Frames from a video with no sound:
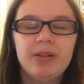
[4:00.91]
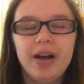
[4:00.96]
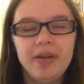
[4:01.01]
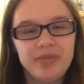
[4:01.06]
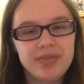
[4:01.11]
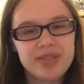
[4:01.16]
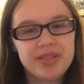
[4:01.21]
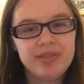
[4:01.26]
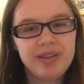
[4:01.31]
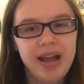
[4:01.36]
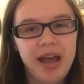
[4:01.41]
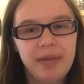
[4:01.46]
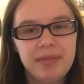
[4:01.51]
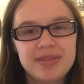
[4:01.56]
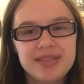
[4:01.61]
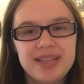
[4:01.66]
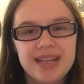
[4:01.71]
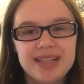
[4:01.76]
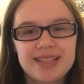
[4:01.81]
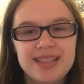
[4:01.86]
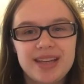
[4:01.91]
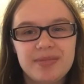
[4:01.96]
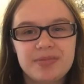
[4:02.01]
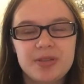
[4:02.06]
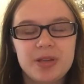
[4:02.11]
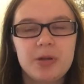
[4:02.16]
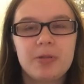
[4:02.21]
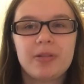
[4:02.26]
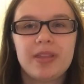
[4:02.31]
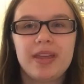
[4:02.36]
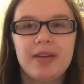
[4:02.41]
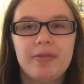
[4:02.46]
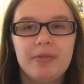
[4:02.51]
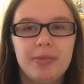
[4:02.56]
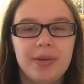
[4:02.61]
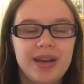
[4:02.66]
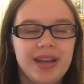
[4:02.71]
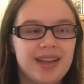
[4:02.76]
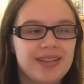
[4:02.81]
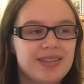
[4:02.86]
we'll have to see what happens next episode with
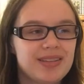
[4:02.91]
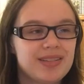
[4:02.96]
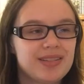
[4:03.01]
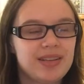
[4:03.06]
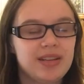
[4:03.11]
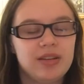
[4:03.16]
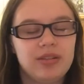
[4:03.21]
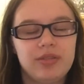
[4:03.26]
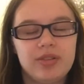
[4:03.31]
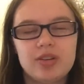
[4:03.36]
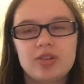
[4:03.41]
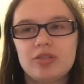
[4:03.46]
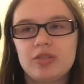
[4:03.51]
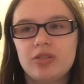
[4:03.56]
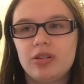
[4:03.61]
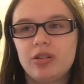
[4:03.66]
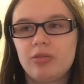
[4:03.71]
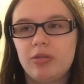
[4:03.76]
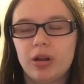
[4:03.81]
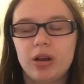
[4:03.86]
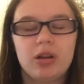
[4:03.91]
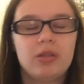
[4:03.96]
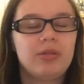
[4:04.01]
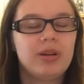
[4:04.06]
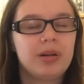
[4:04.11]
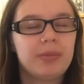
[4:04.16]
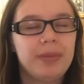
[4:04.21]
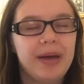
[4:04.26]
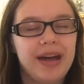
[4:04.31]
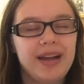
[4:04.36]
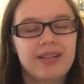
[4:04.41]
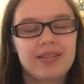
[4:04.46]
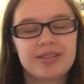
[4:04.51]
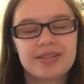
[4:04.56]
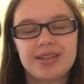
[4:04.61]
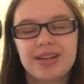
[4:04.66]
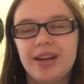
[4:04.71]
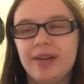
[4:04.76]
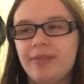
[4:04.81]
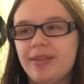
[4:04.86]
everybody else's individual one-on-one
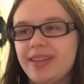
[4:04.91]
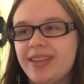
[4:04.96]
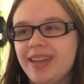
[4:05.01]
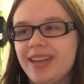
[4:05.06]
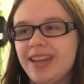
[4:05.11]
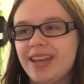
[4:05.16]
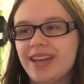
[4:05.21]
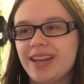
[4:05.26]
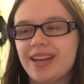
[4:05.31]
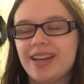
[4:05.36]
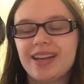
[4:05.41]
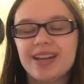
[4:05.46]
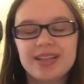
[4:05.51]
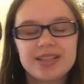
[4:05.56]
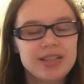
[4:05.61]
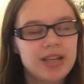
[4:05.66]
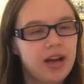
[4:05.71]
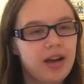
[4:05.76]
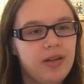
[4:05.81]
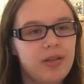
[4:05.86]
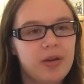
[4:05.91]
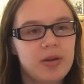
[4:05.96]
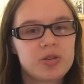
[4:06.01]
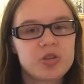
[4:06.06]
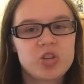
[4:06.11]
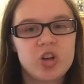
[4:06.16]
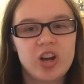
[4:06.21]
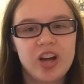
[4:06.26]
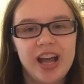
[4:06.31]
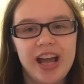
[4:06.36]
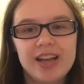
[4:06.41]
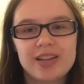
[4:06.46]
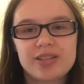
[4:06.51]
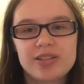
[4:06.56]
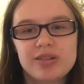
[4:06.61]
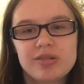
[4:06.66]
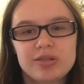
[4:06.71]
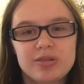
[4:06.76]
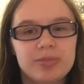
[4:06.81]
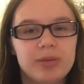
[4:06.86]
battles and everything, and see how those turn out,
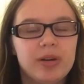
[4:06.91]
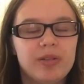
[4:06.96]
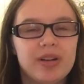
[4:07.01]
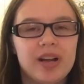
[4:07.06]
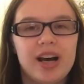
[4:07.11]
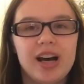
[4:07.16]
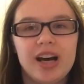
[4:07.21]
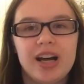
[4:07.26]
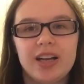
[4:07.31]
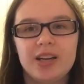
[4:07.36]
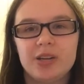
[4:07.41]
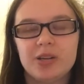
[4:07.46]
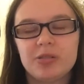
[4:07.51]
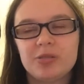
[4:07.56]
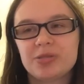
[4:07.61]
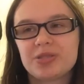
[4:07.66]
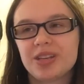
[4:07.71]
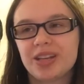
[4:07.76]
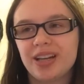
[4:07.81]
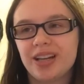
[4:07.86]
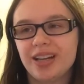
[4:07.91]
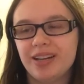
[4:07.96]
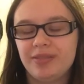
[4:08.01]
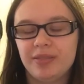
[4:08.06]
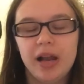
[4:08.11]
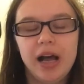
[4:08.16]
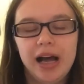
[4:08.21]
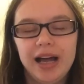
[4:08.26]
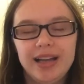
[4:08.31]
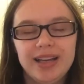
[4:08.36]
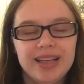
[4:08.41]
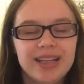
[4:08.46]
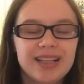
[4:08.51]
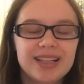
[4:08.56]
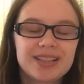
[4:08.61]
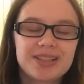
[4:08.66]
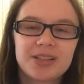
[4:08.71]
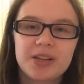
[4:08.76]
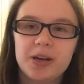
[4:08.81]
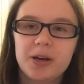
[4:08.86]
see who's moving on and who's gonna not.
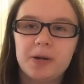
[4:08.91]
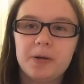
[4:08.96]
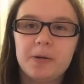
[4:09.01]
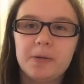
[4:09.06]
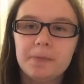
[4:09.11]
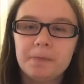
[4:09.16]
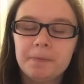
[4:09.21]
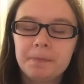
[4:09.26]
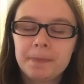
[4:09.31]
So